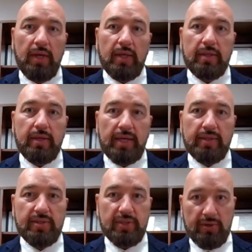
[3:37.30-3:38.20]
The
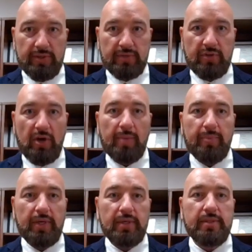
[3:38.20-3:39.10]
next series of
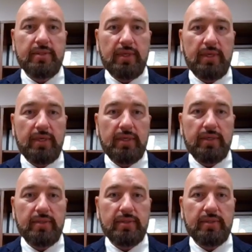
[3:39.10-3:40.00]
topics
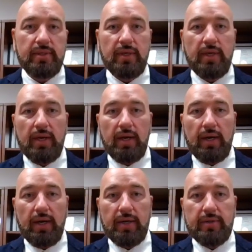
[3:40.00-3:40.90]
is
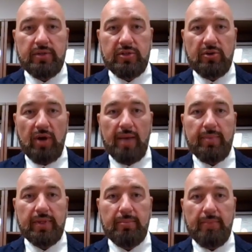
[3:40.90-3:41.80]

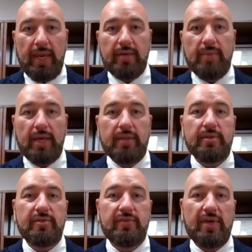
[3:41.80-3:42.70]
describing the main methods of